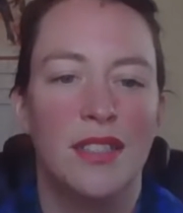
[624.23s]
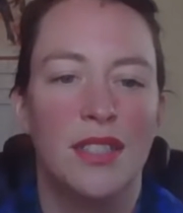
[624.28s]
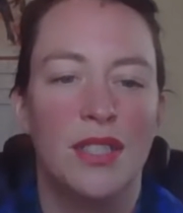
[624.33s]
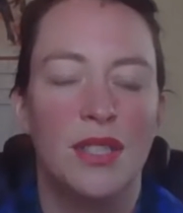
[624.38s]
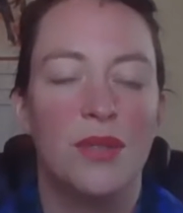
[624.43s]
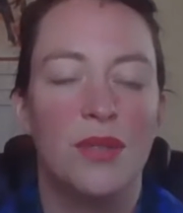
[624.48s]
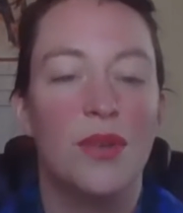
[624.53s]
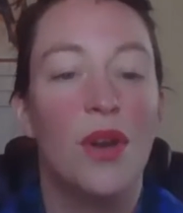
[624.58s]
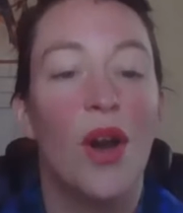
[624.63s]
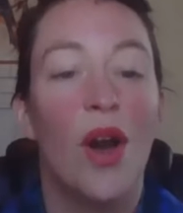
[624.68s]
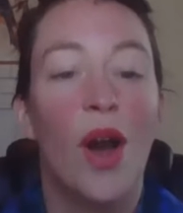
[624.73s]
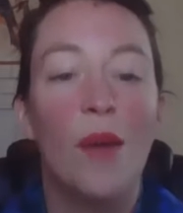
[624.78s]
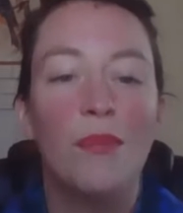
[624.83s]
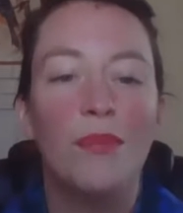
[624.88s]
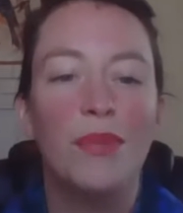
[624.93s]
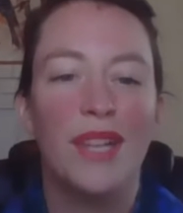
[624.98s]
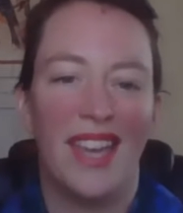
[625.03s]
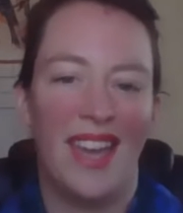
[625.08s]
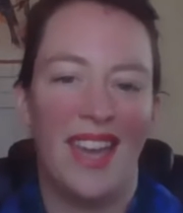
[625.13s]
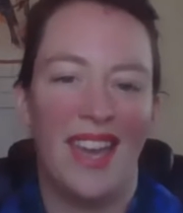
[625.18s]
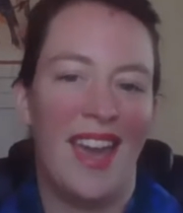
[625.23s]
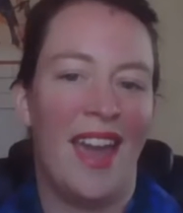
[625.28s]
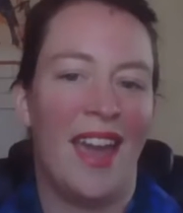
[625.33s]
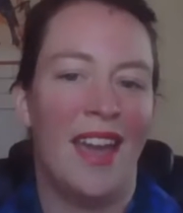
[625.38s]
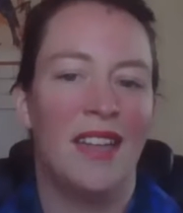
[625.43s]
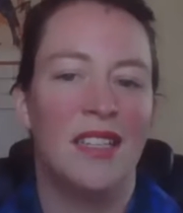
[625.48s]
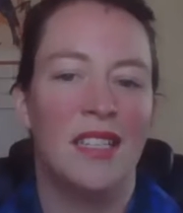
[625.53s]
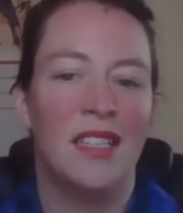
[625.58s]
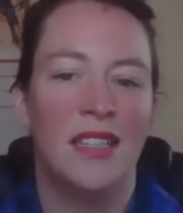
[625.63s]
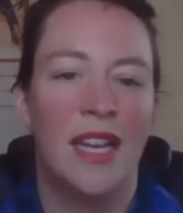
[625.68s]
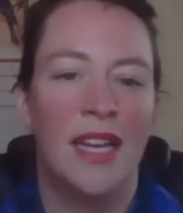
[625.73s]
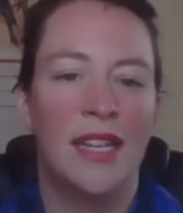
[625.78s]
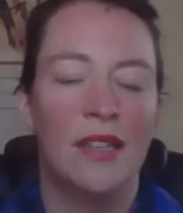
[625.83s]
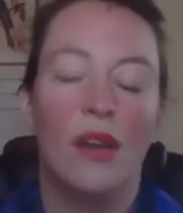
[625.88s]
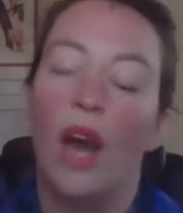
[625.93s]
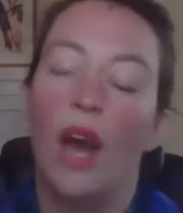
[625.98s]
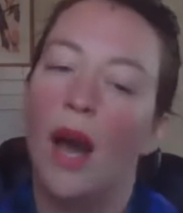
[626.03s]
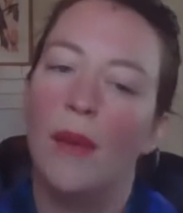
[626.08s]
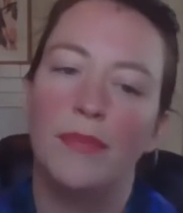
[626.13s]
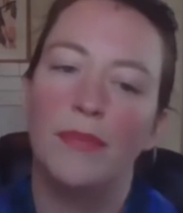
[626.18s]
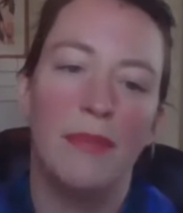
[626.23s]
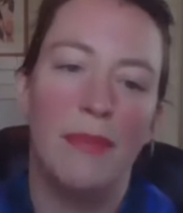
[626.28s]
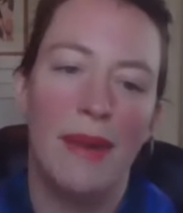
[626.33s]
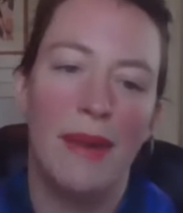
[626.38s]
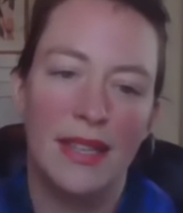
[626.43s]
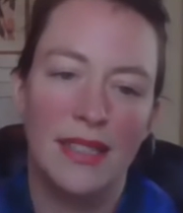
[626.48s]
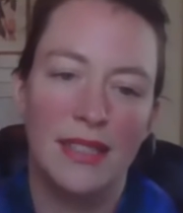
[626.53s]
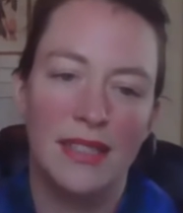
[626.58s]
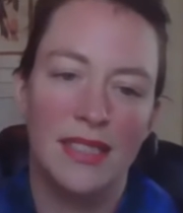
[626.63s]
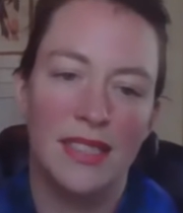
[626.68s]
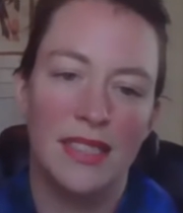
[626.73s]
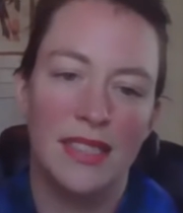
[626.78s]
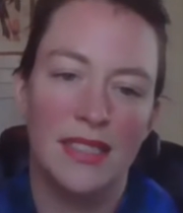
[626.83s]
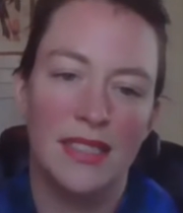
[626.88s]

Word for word: to complicate and complement